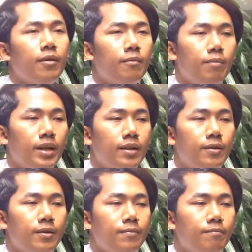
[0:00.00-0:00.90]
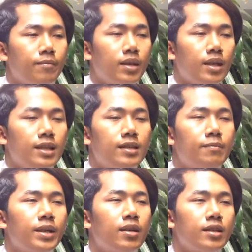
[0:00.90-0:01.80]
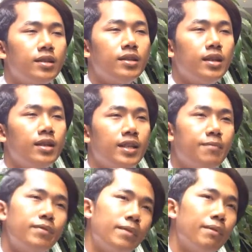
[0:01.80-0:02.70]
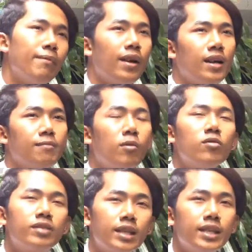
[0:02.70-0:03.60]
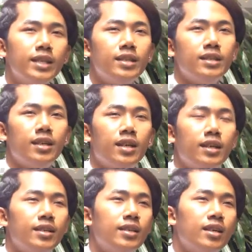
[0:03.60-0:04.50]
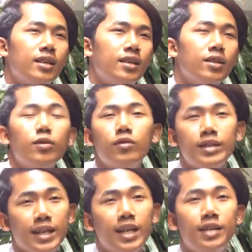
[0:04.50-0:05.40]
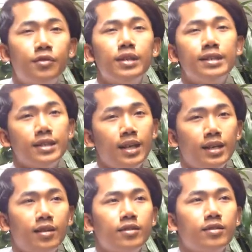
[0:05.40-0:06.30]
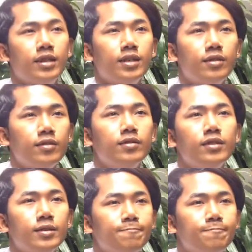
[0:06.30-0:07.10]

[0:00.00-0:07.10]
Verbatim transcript: Uh, but um, it's because uh, the, the people are mostly uh, uh, low legal literacy and also the low